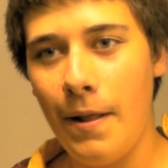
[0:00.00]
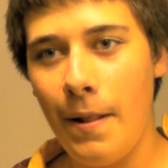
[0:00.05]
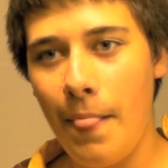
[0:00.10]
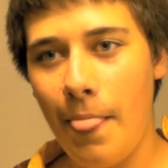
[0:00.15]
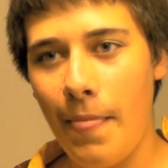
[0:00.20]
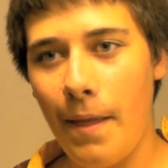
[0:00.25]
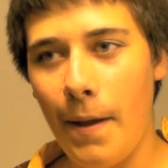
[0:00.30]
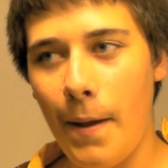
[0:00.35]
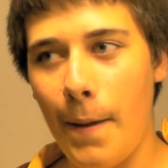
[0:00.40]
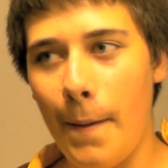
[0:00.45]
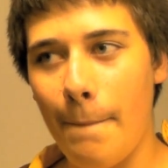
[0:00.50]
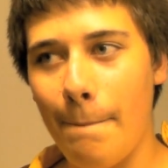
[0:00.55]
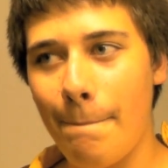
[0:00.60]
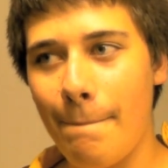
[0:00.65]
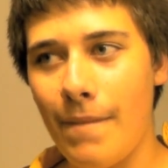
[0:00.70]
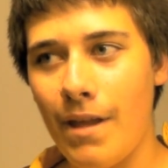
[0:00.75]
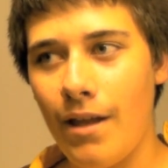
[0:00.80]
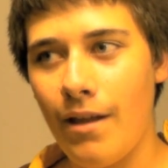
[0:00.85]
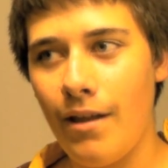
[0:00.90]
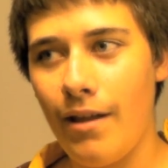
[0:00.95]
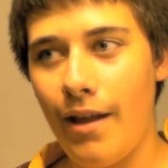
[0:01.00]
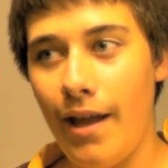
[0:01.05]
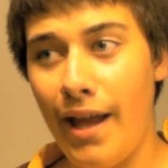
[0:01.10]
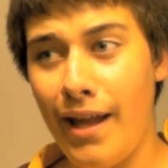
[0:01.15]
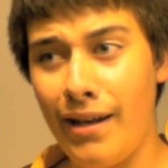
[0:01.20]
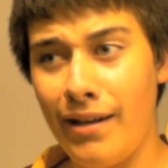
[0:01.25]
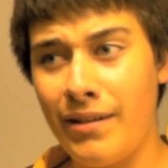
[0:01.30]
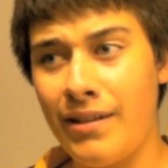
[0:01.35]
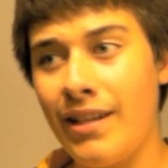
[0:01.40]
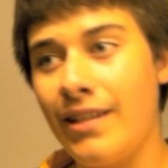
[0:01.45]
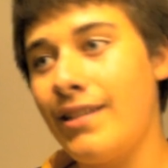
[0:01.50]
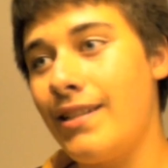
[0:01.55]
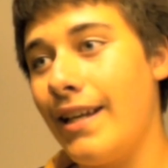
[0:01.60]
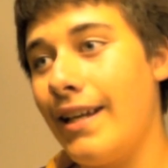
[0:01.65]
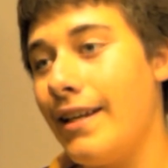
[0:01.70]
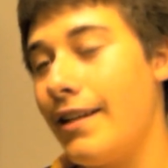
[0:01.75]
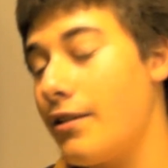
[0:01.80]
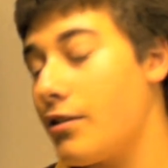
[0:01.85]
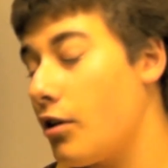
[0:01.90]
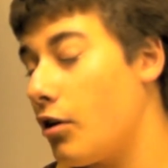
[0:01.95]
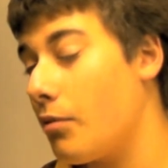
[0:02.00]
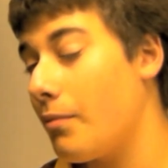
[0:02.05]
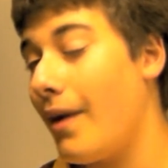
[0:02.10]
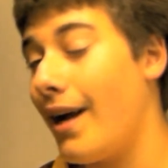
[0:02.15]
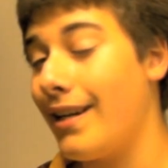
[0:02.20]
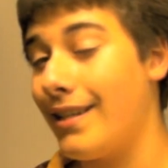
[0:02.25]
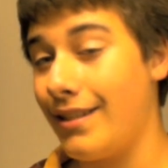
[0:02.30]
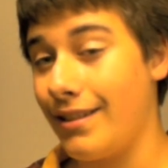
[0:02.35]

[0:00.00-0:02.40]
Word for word: Yeah. Um, and because in his own mind,